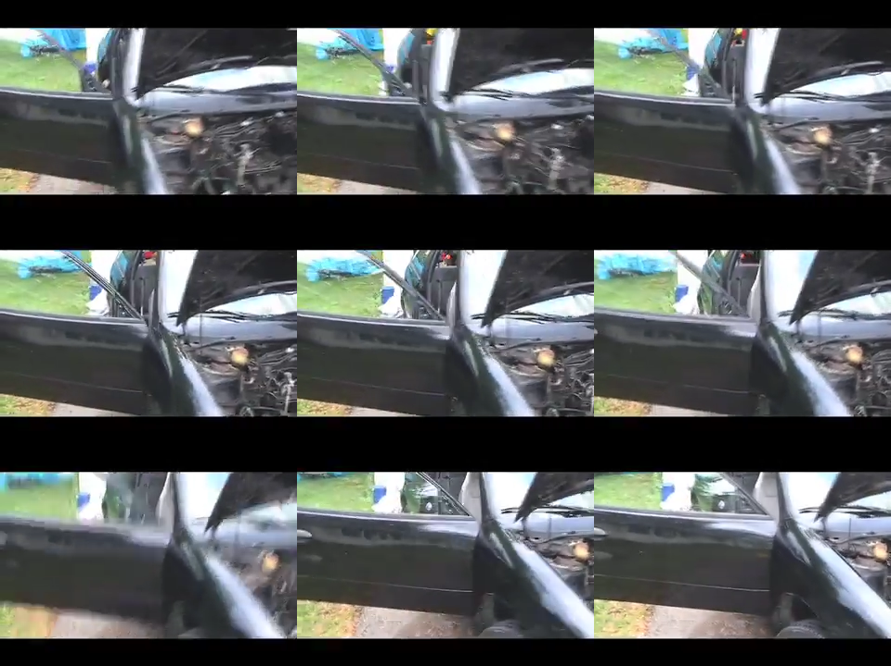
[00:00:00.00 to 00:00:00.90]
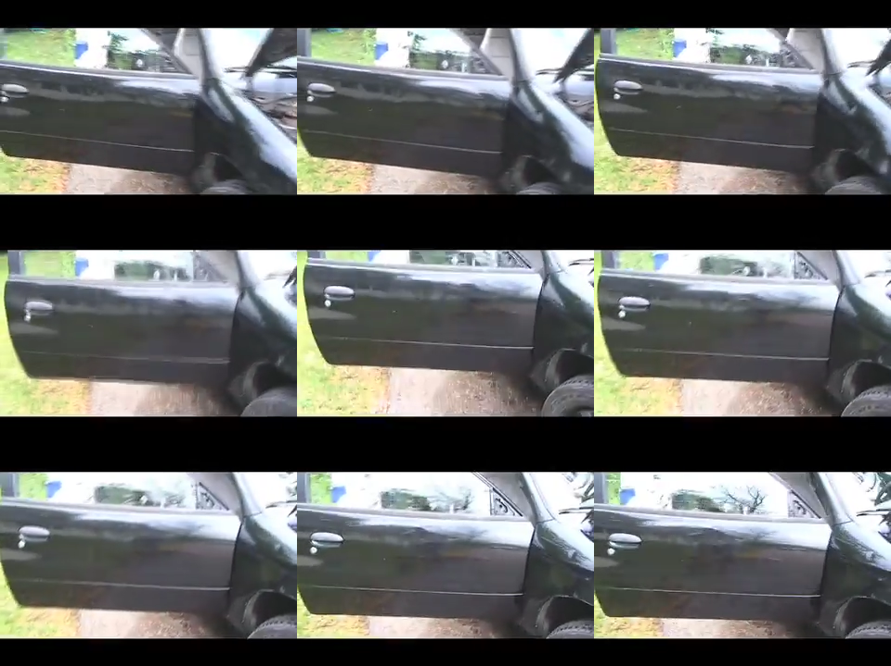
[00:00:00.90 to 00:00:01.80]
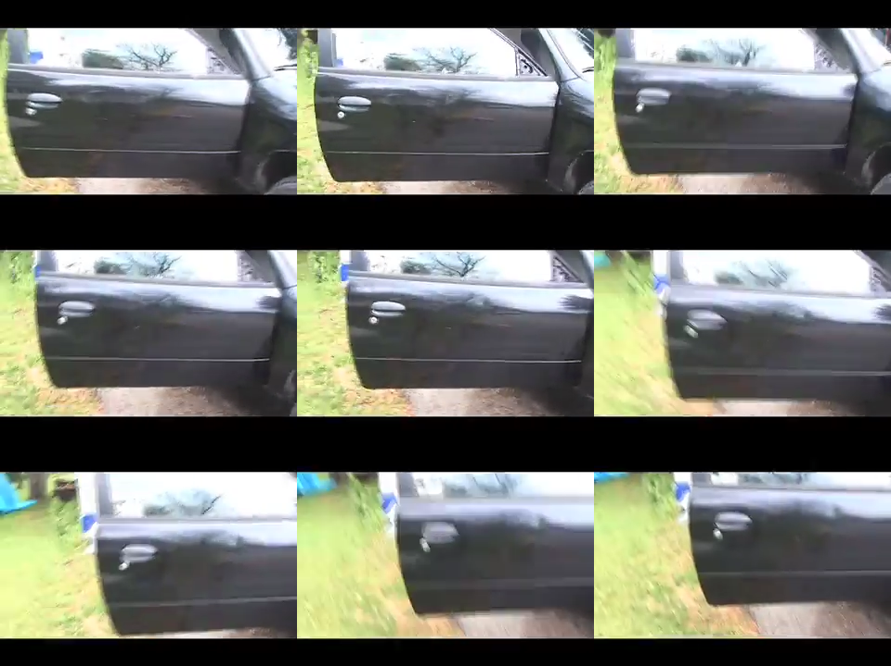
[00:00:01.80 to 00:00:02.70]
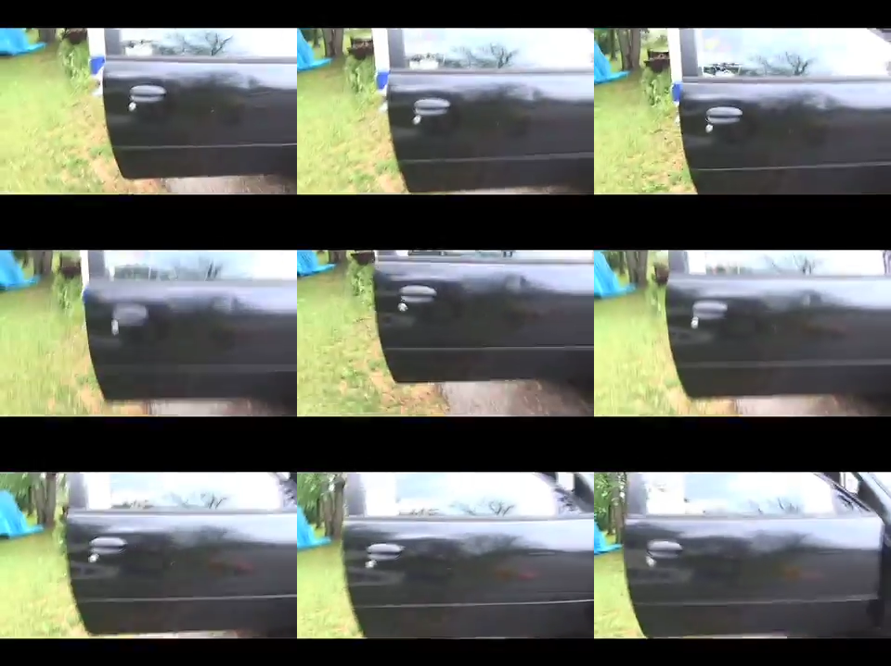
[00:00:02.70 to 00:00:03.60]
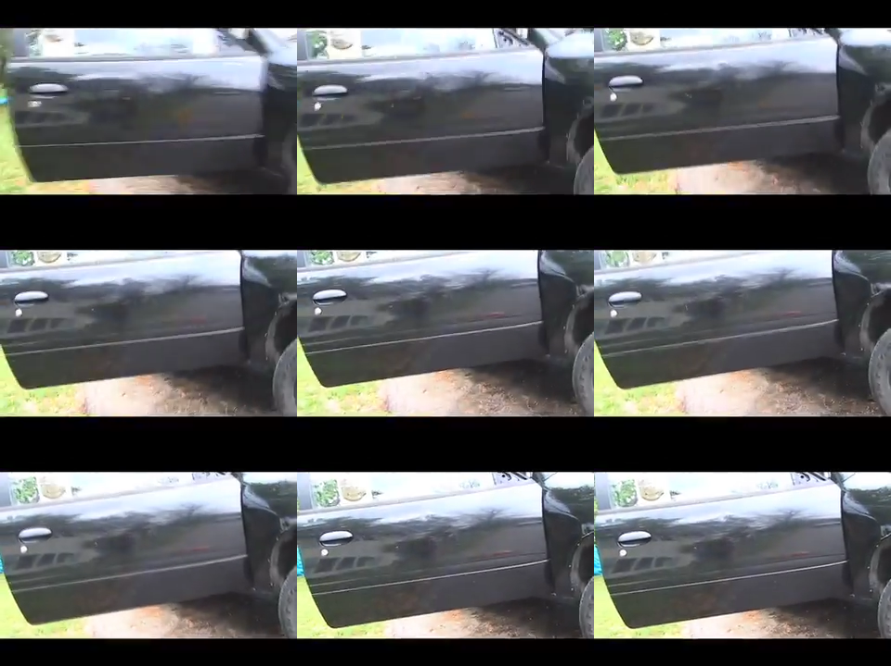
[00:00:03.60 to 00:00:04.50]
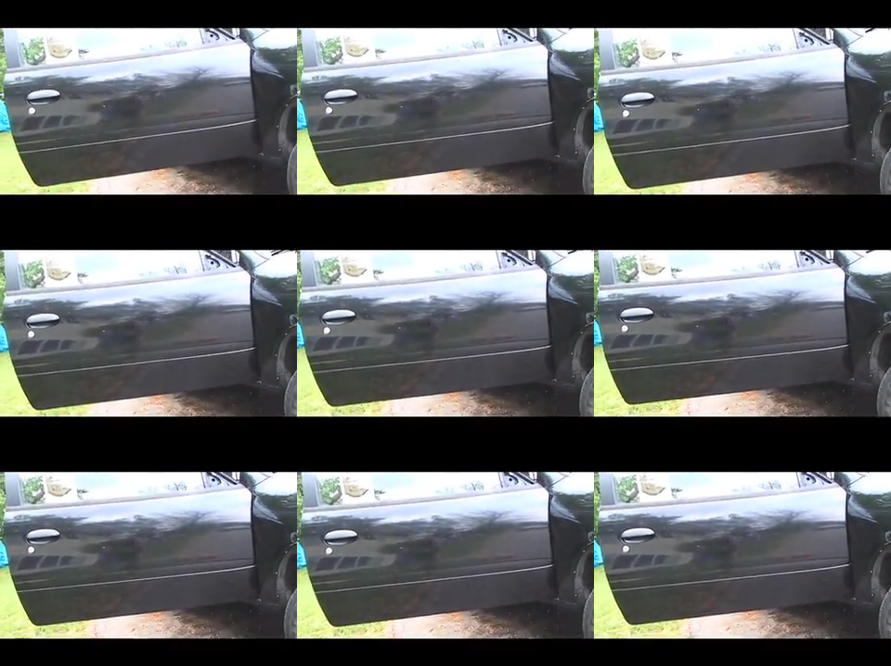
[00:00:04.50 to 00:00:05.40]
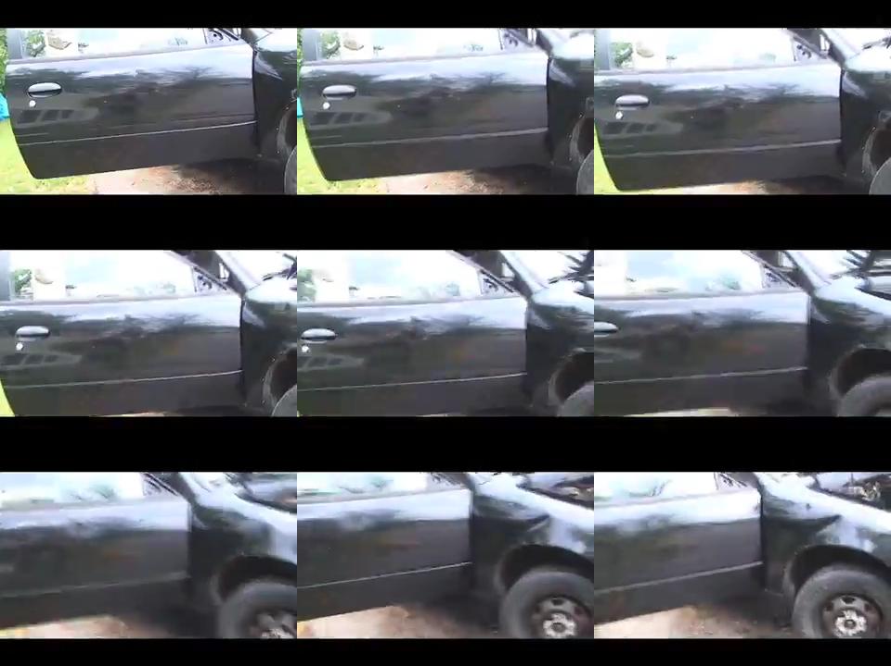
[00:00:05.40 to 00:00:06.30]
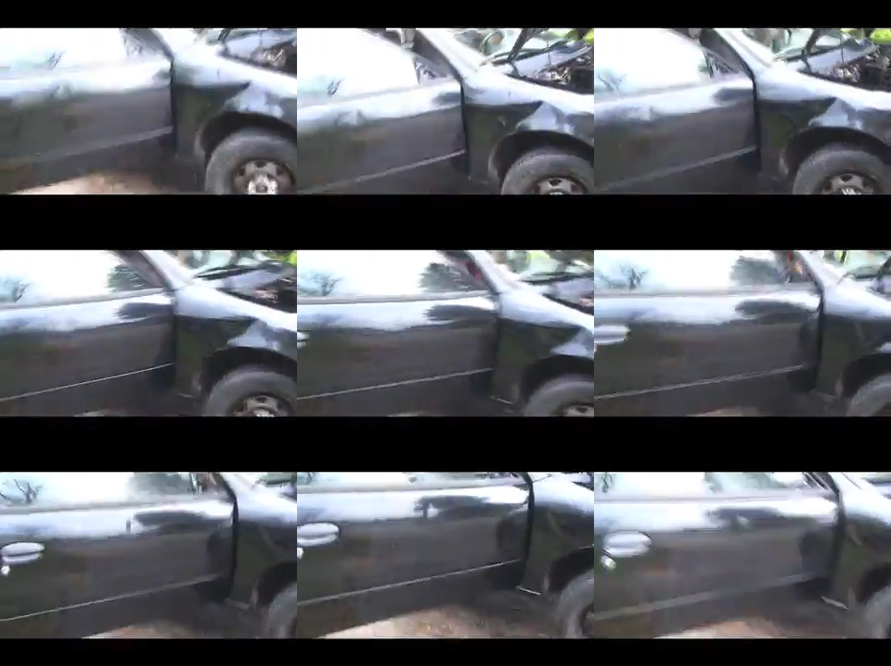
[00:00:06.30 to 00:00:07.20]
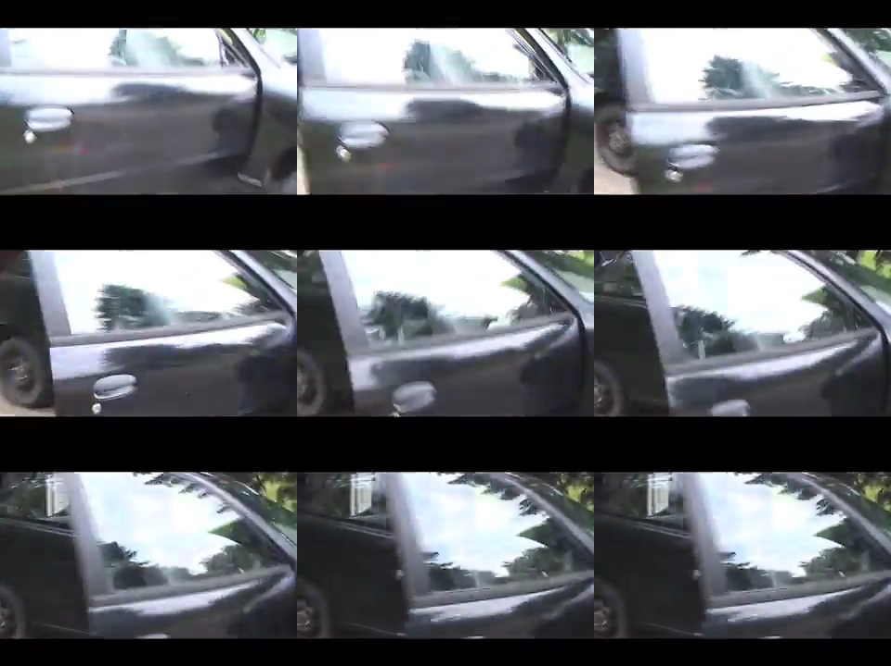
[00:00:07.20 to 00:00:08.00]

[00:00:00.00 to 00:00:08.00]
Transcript: No face is visible, so there are no lips to read.